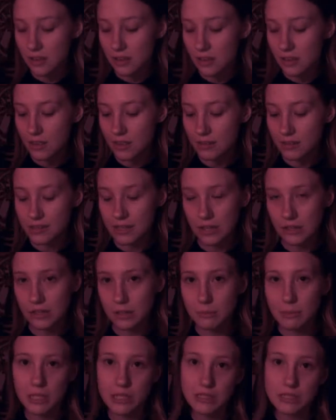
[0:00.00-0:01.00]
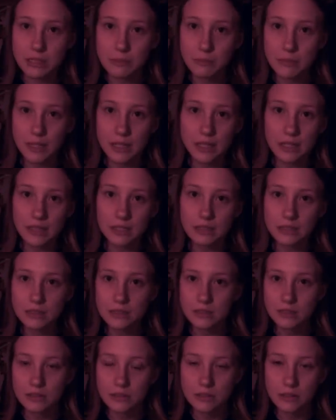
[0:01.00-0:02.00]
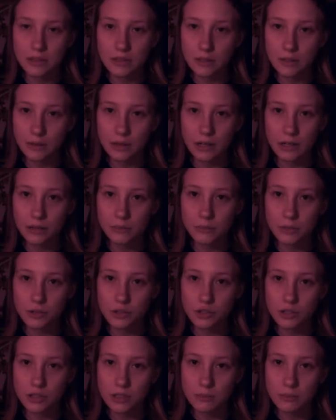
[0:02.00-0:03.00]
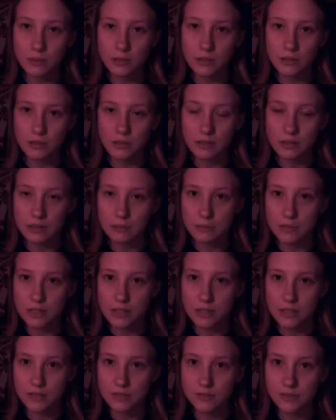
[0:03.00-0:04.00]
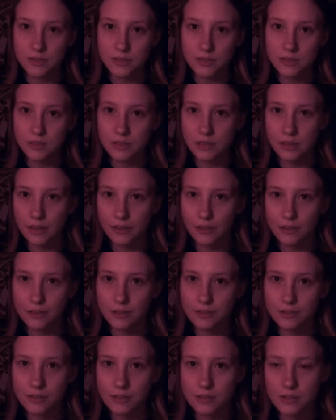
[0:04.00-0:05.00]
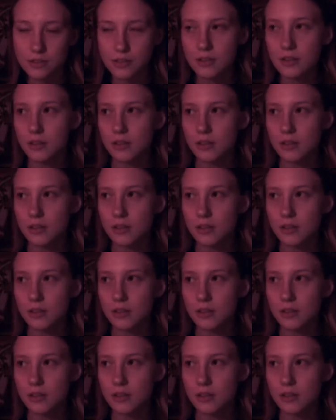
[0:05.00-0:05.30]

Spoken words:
that's how they make something. They know how to emotionally appeal to themselves and others.